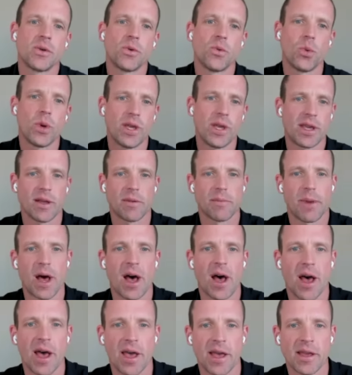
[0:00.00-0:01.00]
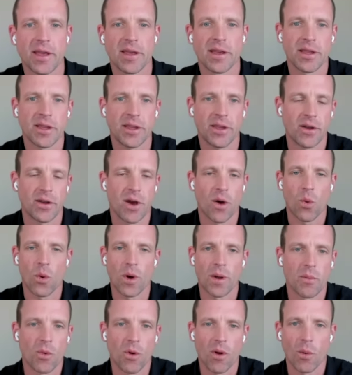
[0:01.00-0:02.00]
we can buy, you know, 1
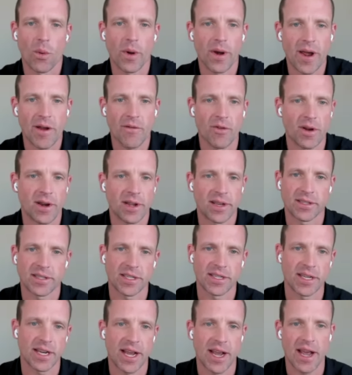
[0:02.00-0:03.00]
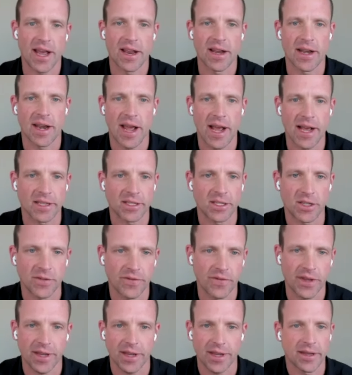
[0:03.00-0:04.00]
more, whatever it is, sedan,
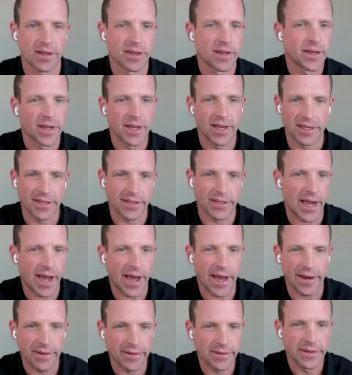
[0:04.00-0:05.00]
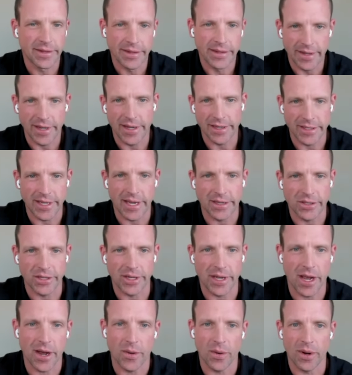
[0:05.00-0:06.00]
SUV. Is that essentially
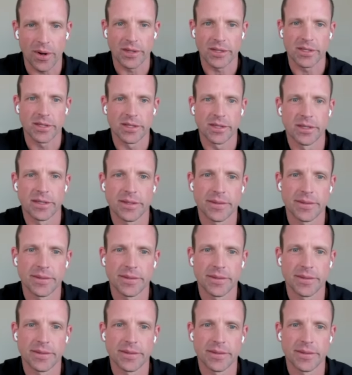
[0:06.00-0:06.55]
how it works?